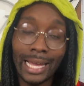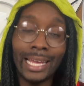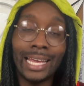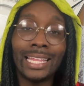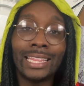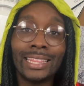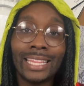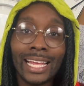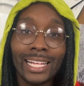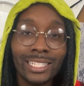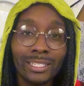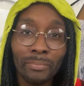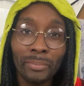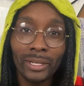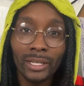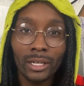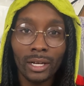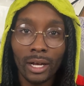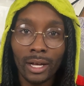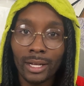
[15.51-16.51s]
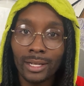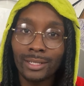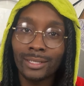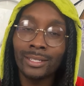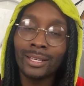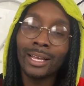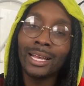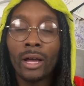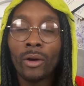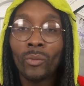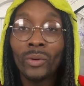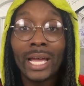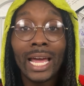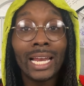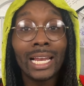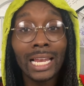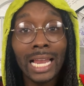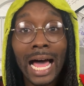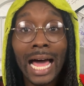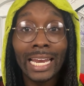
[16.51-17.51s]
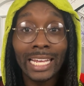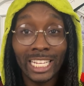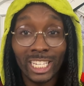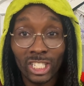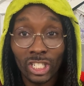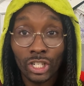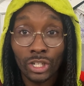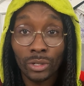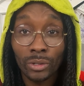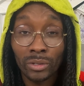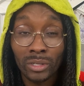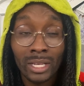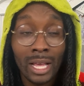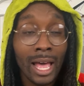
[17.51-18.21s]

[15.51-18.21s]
and that's because we had a lot of issues.